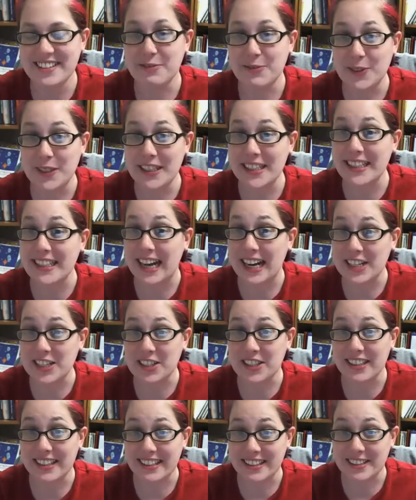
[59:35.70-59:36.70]
a really,
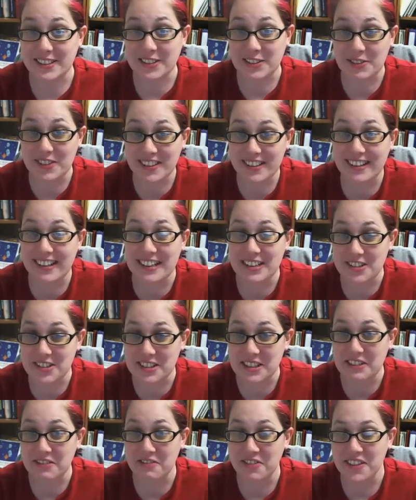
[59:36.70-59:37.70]
actually, there's a really
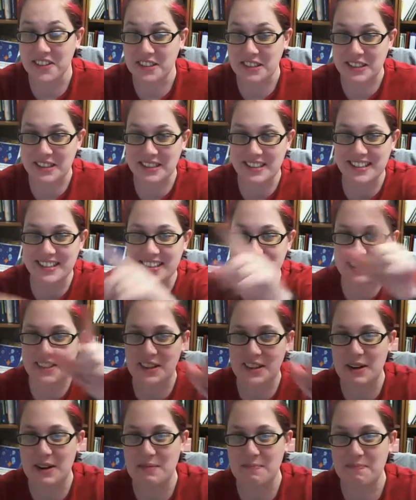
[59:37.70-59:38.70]
interesting physics
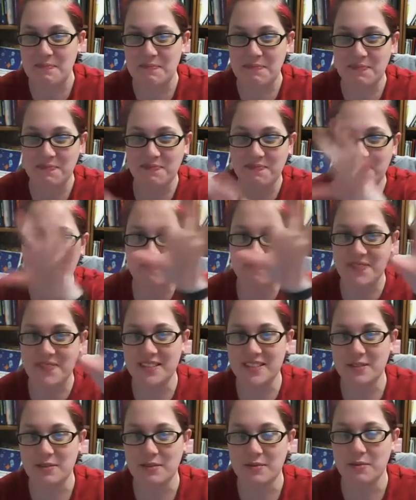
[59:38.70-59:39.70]
um,
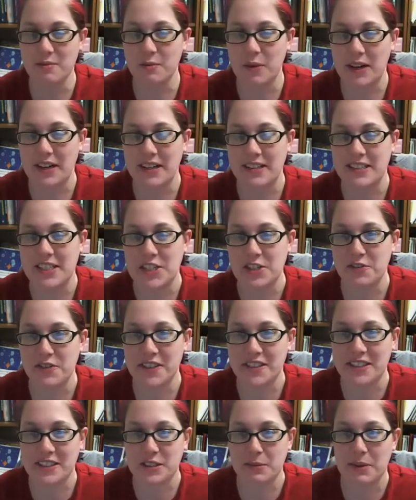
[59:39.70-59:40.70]
way to teach
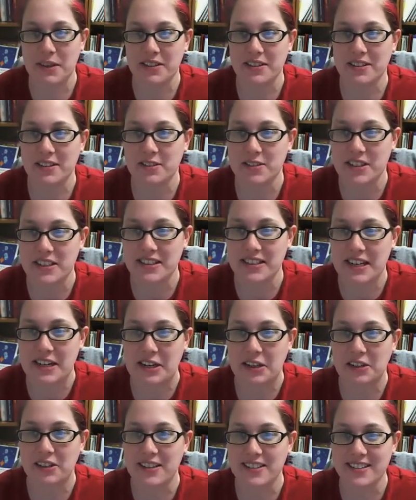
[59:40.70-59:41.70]
physics about using Santa
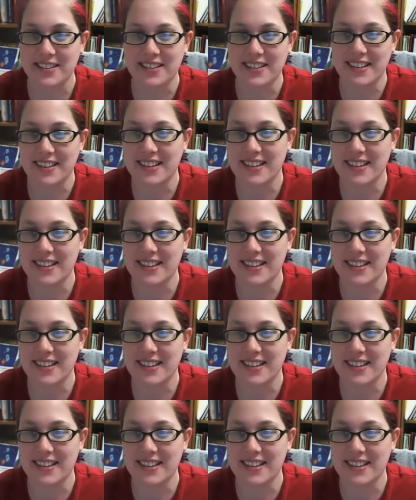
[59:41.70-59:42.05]
Claus.